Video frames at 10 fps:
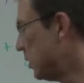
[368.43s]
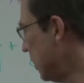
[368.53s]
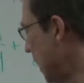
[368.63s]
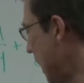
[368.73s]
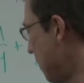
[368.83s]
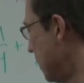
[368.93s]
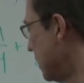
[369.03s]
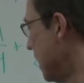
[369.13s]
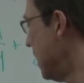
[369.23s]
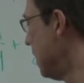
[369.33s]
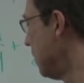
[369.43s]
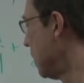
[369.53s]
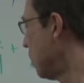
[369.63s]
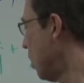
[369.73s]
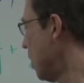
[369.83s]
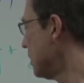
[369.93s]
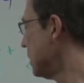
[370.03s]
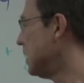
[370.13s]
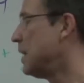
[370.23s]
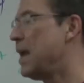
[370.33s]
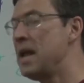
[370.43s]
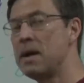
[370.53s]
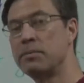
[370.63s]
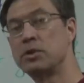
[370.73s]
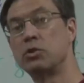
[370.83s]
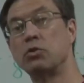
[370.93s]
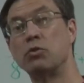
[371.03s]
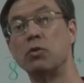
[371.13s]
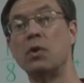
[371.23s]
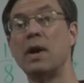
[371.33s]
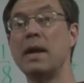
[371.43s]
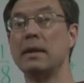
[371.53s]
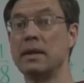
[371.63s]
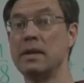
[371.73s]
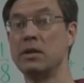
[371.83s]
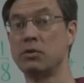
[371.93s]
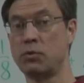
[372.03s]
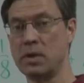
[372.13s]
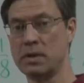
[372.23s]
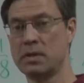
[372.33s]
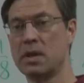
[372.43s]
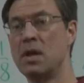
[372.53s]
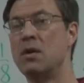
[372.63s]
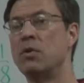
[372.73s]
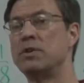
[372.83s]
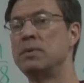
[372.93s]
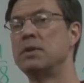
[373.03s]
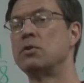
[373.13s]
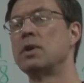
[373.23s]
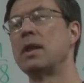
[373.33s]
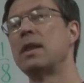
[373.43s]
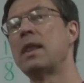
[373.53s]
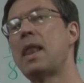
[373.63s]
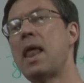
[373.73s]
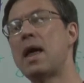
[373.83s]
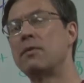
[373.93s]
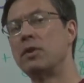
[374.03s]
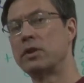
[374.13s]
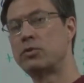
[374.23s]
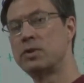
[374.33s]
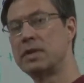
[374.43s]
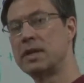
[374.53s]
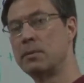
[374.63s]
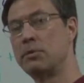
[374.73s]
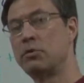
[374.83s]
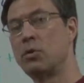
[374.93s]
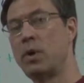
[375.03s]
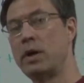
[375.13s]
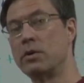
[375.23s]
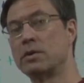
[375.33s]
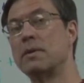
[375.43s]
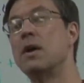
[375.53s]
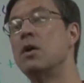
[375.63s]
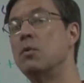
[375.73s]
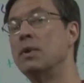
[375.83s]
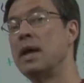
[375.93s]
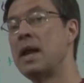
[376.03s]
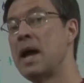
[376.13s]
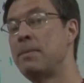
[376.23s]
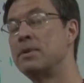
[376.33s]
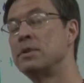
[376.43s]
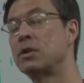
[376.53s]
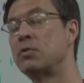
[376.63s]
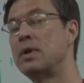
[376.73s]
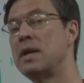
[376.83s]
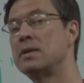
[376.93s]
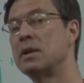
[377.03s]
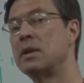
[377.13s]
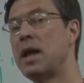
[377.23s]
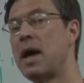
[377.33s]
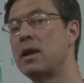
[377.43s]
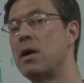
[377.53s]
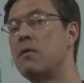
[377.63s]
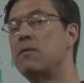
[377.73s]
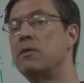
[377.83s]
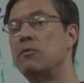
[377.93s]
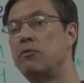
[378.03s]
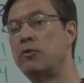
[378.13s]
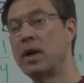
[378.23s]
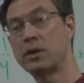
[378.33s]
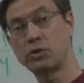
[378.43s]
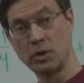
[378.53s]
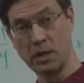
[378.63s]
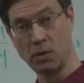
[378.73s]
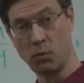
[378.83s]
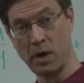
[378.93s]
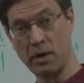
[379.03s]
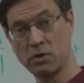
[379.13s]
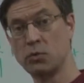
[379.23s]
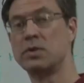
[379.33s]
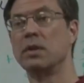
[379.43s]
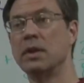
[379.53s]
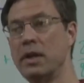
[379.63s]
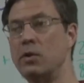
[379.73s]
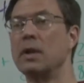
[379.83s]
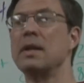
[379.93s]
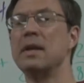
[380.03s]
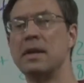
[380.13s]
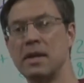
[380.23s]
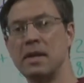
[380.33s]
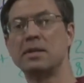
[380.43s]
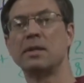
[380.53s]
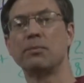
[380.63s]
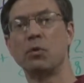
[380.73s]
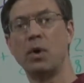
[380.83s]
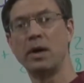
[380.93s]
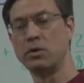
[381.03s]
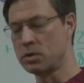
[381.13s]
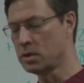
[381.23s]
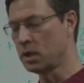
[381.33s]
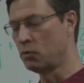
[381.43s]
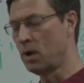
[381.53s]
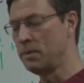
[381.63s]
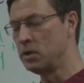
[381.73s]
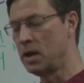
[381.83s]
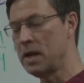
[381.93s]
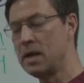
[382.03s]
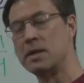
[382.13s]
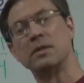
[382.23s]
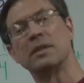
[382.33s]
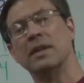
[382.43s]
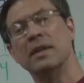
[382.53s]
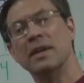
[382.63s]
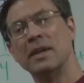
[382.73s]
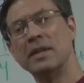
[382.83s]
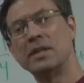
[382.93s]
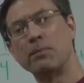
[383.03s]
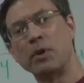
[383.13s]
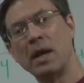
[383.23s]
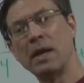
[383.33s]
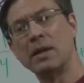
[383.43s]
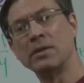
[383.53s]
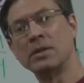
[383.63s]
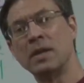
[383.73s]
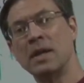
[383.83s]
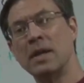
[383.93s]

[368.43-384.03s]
and see what happens, but it causes the amps to greatly increase, which means there's a lot of electricity coming through the wires. When that happens, it creates a lot of friction in the wires, which literally heats up the wires, just like rubbing your hands heats up your hands.